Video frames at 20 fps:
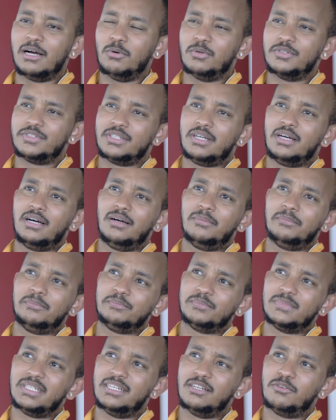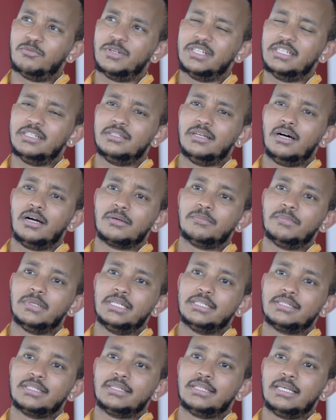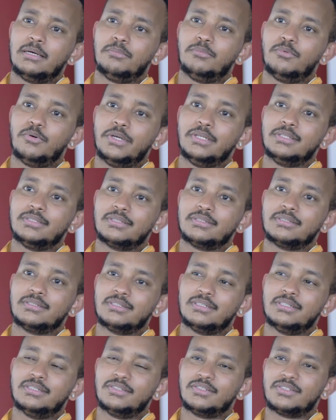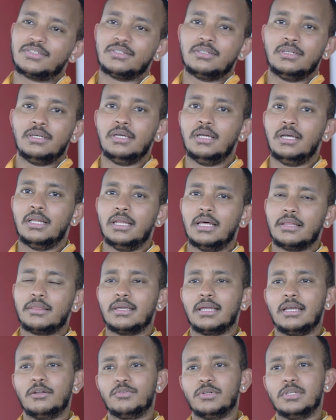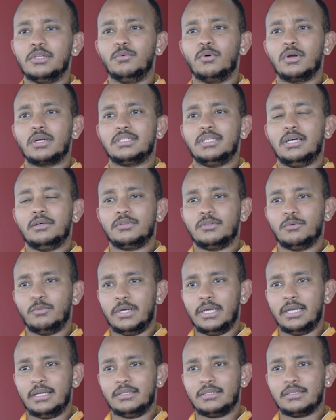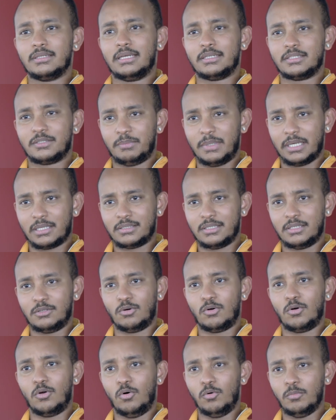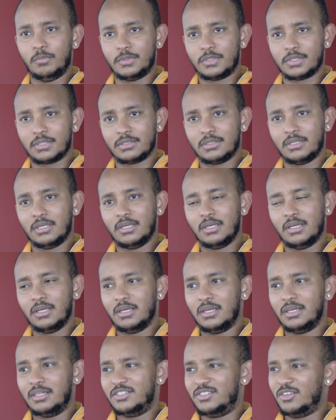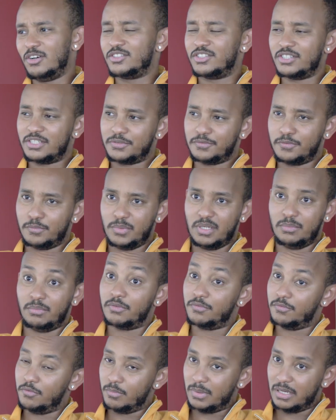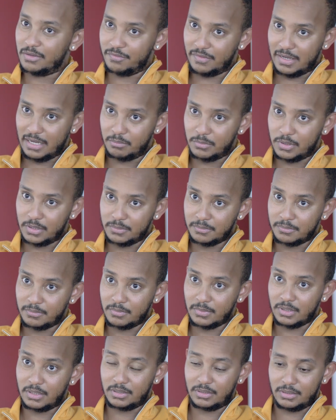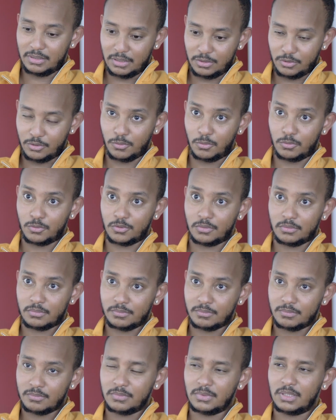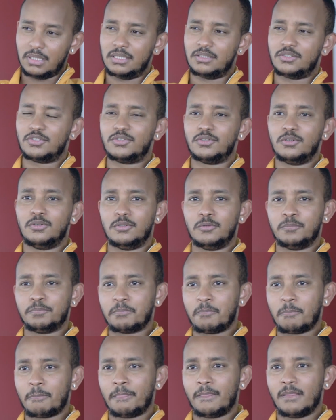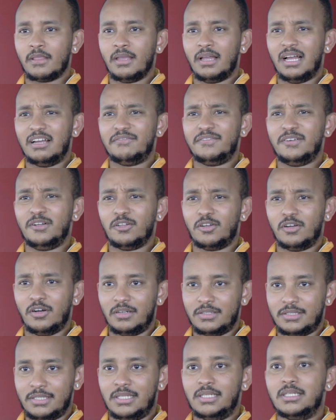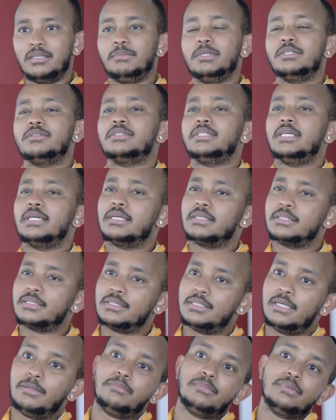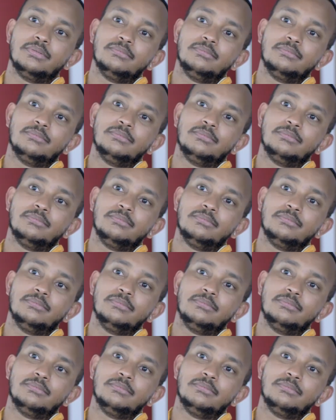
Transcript: I was in a really dark place at that point because nothing had really worked out the way I expected or hoped. Not just for me, but for my family in total. And so I felt God telling me to take a step.